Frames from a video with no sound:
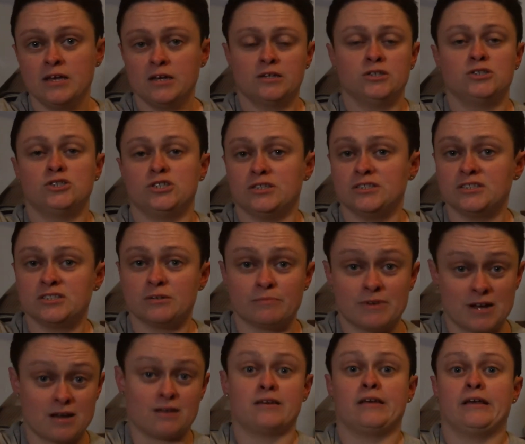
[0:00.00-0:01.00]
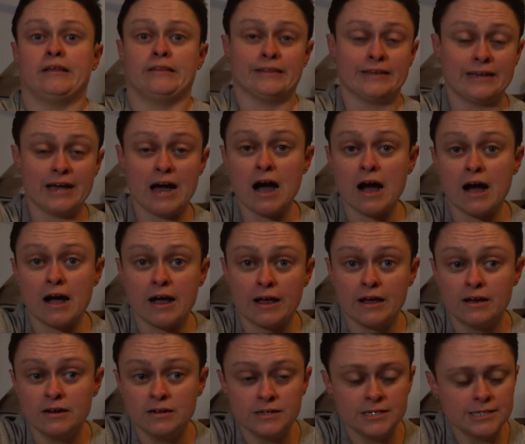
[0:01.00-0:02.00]
she ends up not getting the
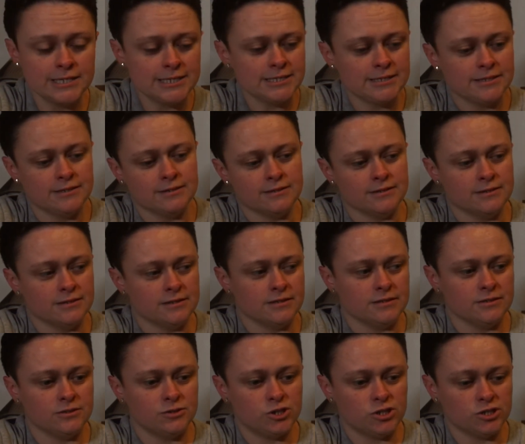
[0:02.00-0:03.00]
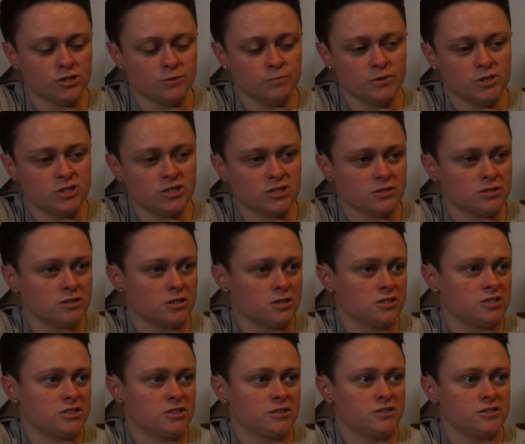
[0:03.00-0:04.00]
guy, and she could be
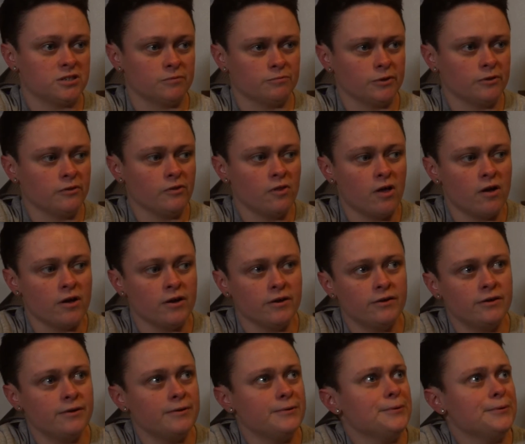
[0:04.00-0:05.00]
says something like,